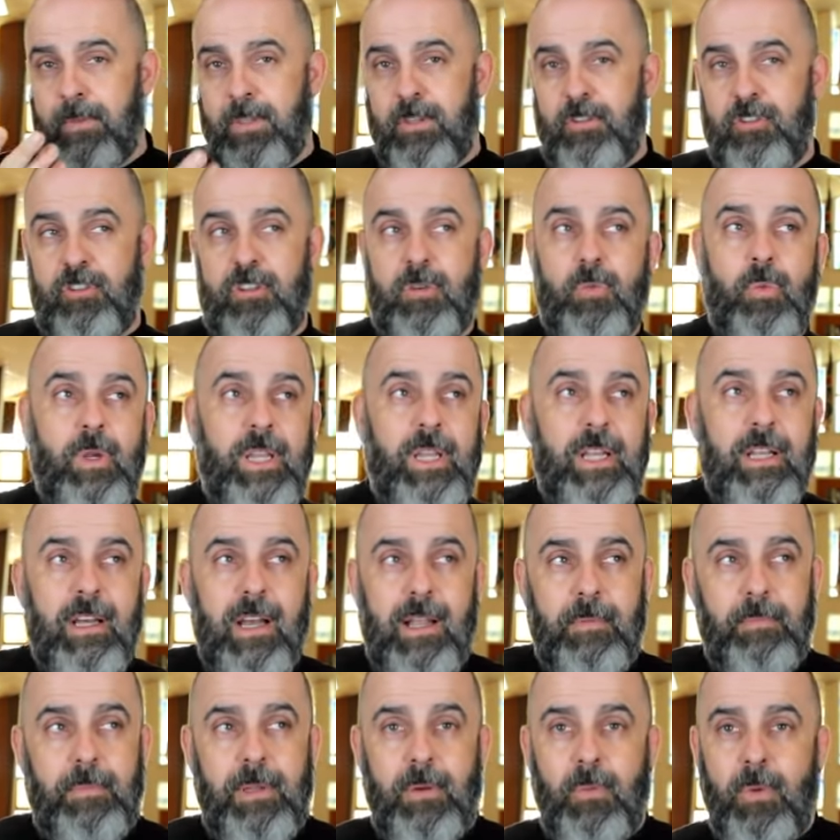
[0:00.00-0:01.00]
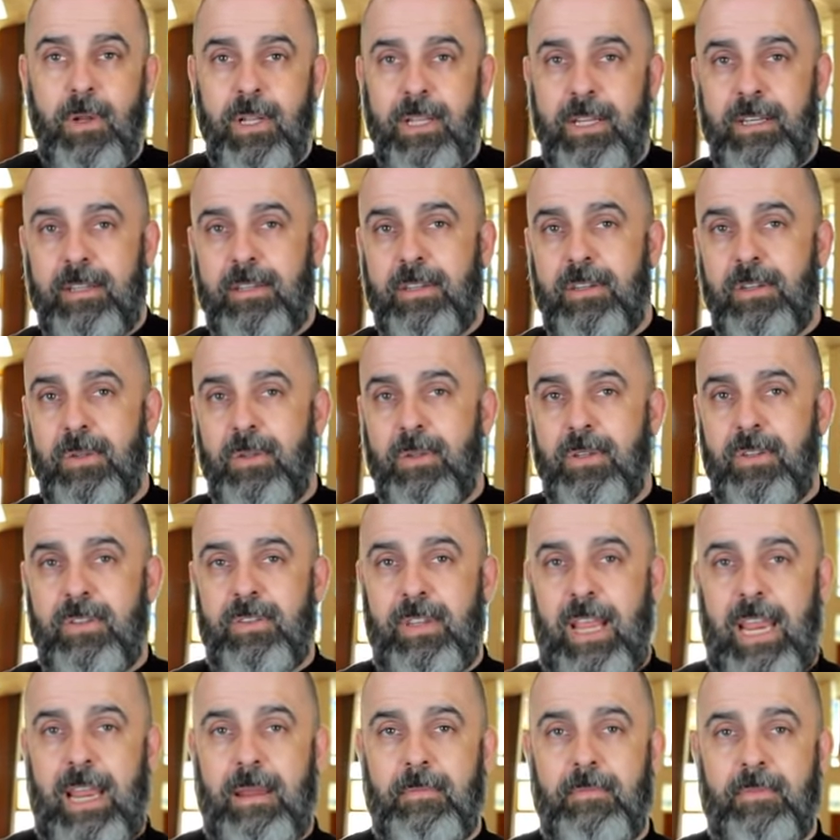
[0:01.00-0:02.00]
should we not be willing to do the
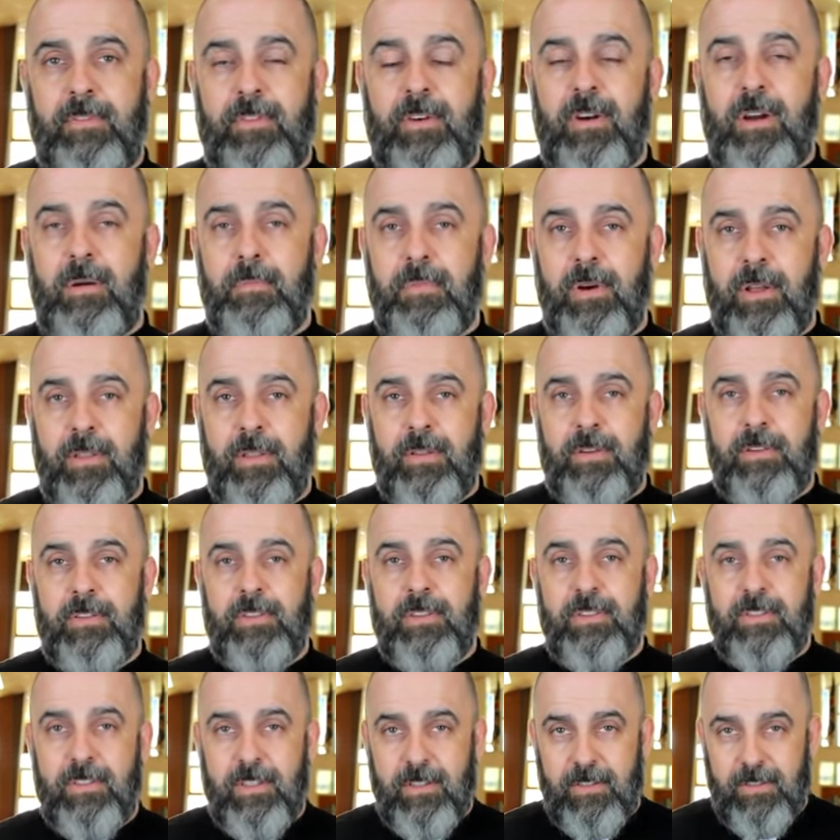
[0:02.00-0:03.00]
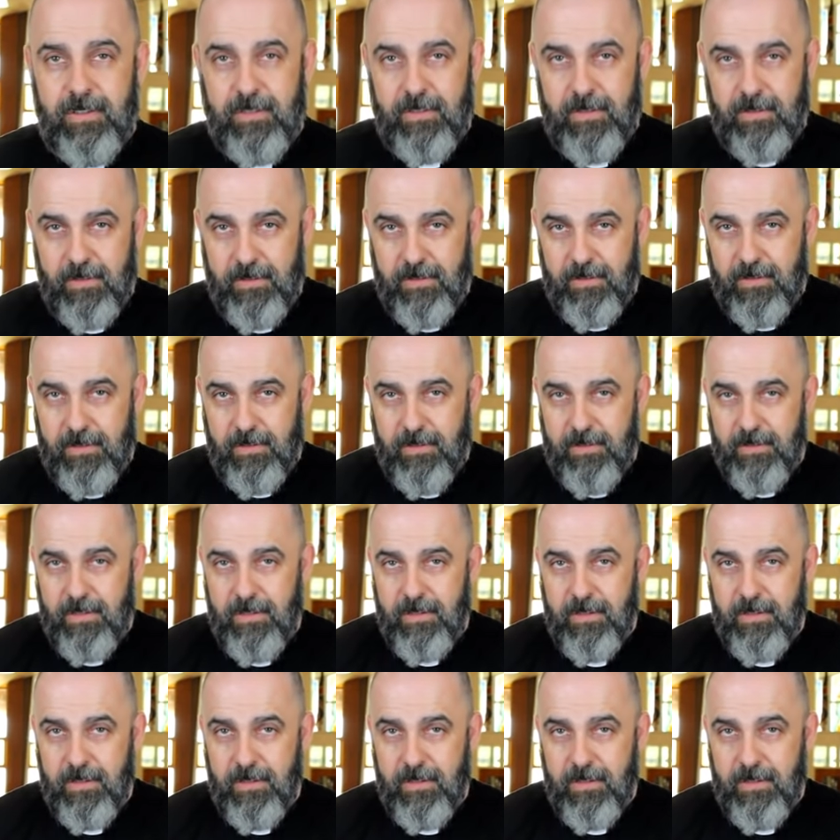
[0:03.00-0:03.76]
same for our brothers and sisters?